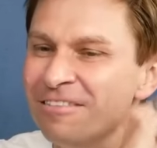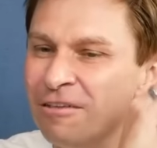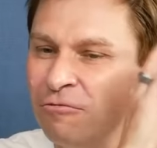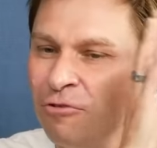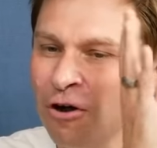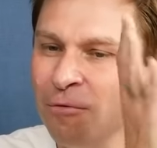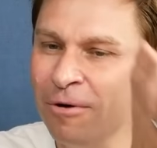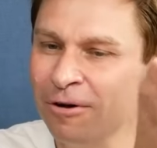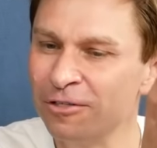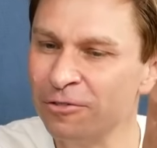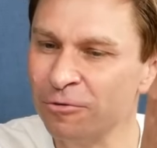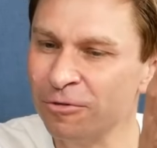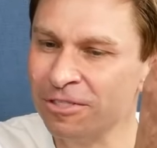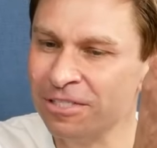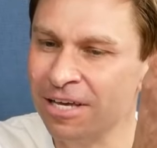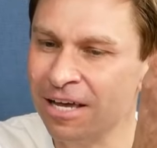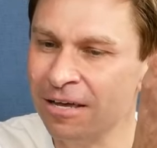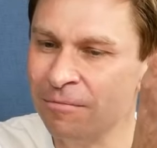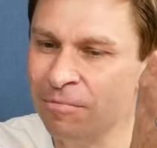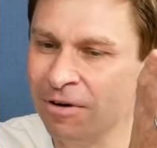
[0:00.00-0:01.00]
the robots will
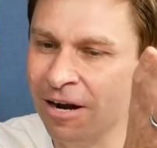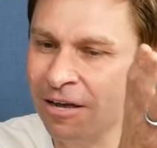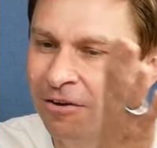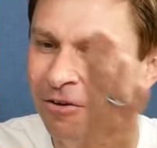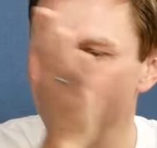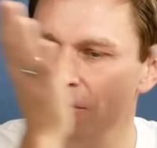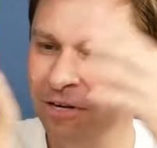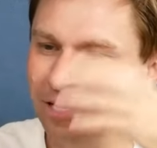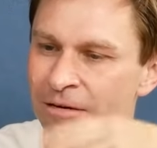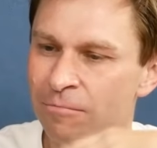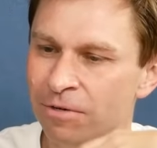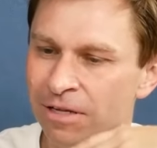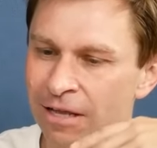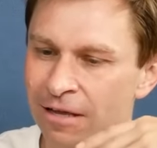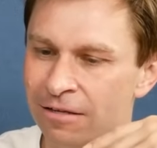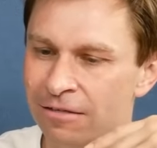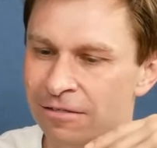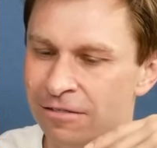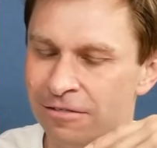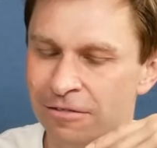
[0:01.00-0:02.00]
say, but I don't need
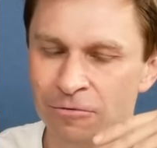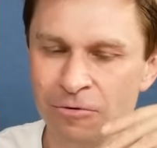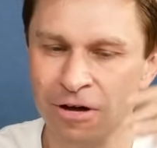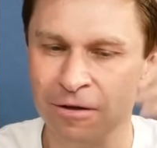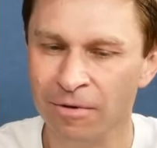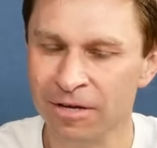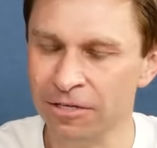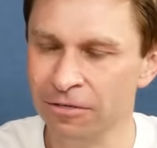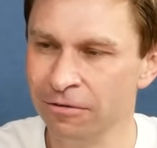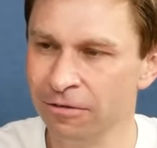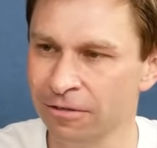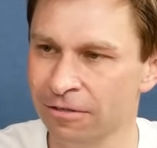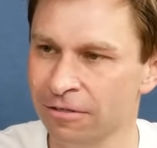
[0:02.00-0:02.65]
plants. So why am I doing